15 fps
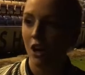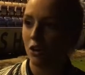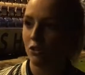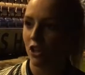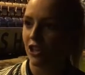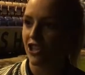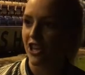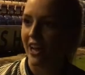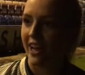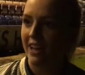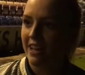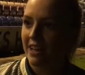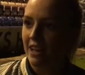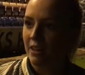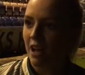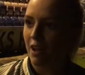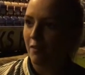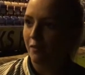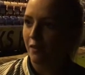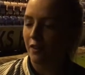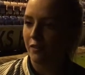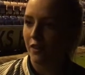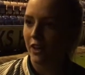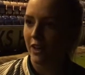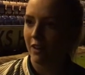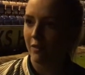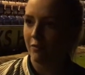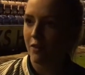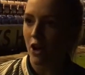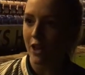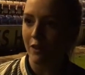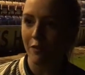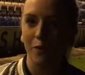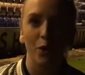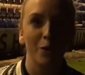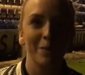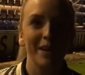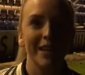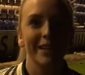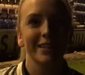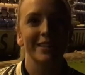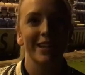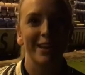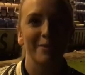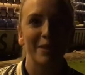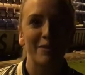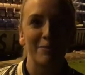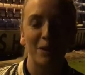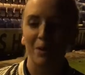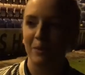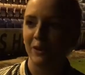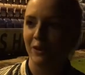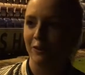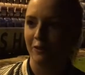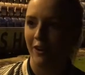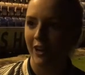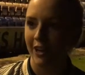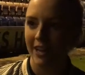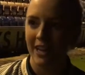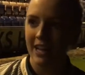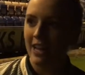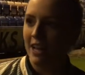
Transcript: Oh, God, yeah. For 94 minutes, they've put up a good fight.